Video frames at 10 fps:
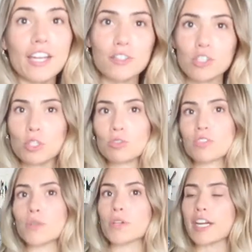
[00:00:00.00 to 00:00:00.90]
interview
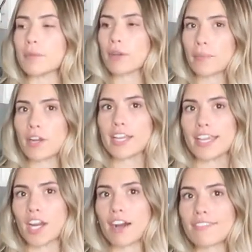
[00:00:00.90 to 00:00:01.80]
for a primary
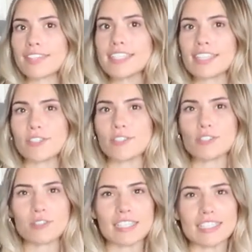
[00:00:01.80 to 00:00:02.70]
care office that
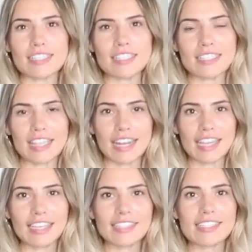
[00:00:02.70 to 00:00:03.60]
also does
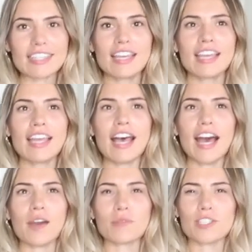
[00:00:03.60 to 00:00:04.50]
aesthetics,
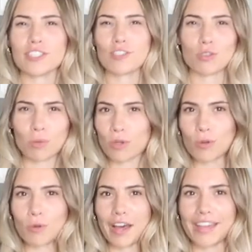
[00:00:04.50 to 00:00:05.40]
um, which is super
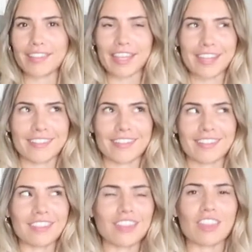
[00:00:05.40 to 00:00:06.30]
cool. I like
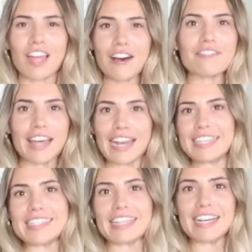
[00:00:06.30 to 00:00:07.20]
love that
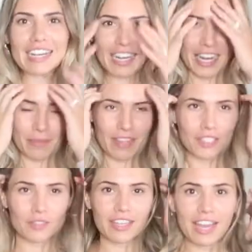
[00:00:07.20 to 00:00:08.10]
idea. Um, and they
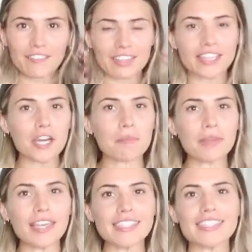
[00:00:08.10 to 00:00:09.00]
do like IV
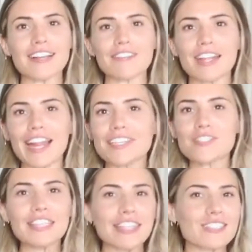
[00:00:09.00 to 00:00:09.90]
therapy and stuff. And I
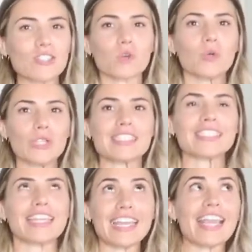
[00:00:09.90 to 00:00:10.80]
just think that's the coolest
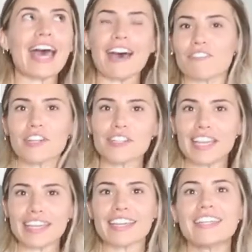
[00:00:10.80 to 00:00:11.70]
thing ever.
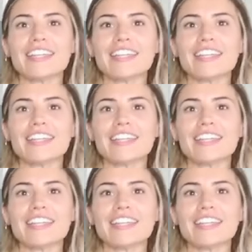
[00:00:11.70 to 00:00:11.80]
Like